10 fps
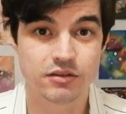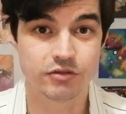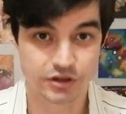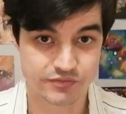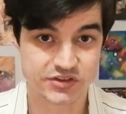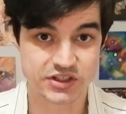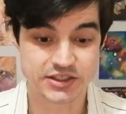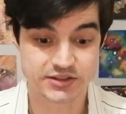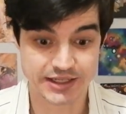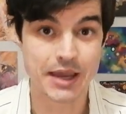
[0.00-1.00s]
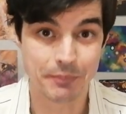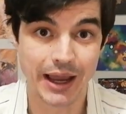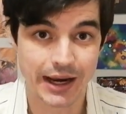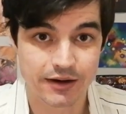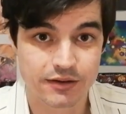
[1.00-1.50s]
three different cities to get
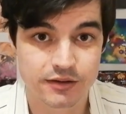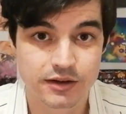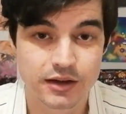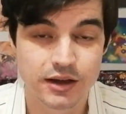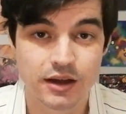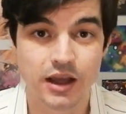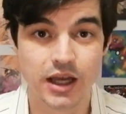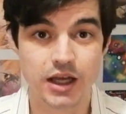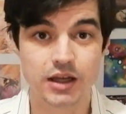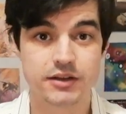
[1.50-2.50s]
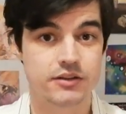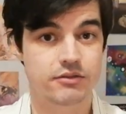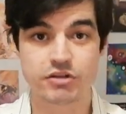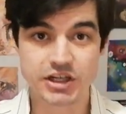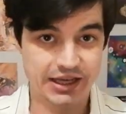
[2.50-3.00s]
back.
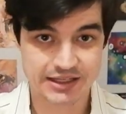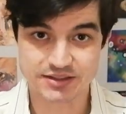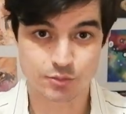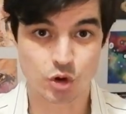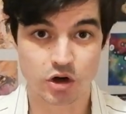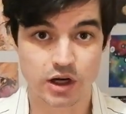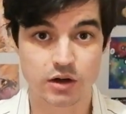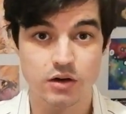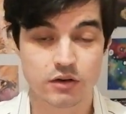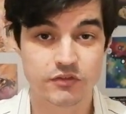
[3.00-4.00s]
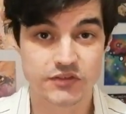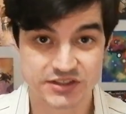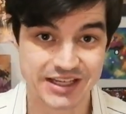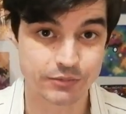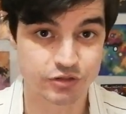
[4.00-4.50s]
3 days in Morocco, the
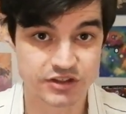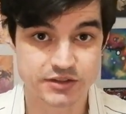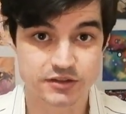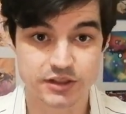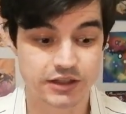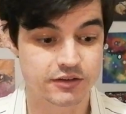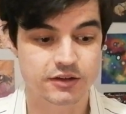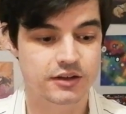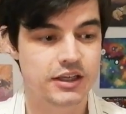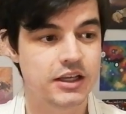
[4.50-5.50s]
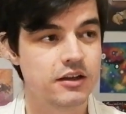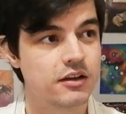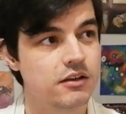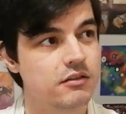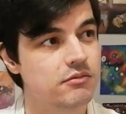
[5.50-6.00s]
same reason, like
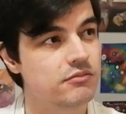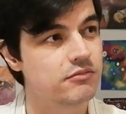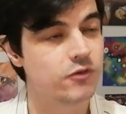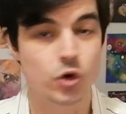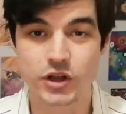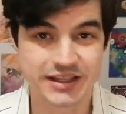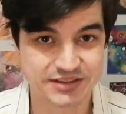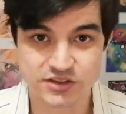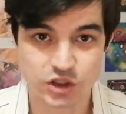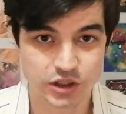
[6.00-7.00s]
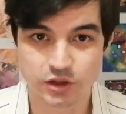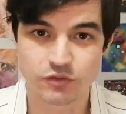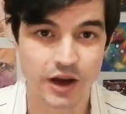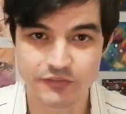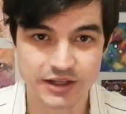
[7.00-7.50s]
4 days in Turkey or
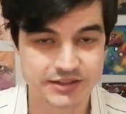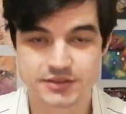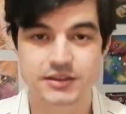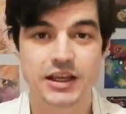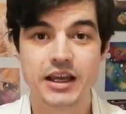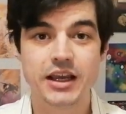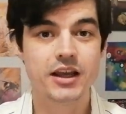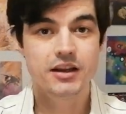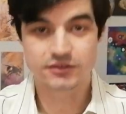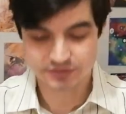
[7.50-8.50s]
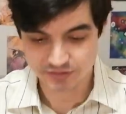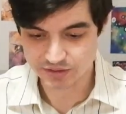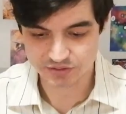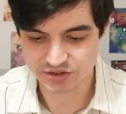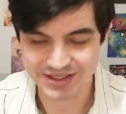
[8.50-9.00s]
5 days.
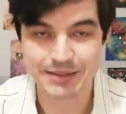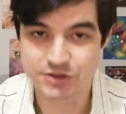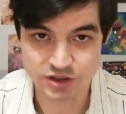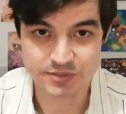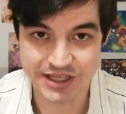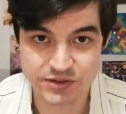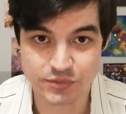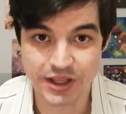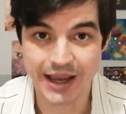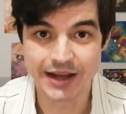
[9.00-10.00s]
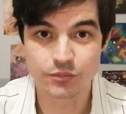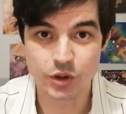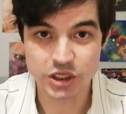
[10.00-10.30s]
Just absolutely obsessed with it. And